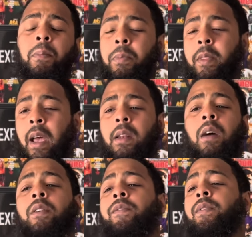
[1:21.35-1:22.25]
That
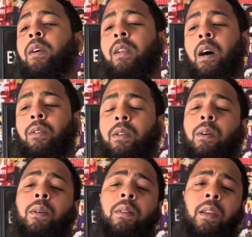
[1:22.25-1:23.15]
never fell out, you
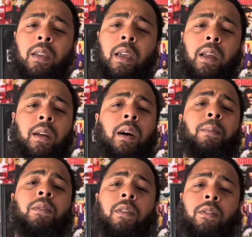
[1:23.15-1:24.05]
know. And then he had a
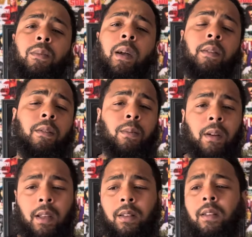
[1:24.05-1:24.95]
couple situations where
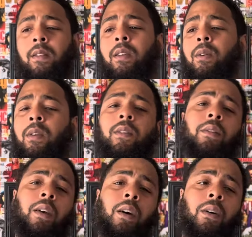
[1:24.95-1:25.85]
he had to go to
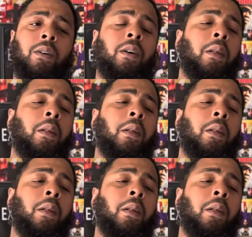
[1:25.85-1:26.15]
jail.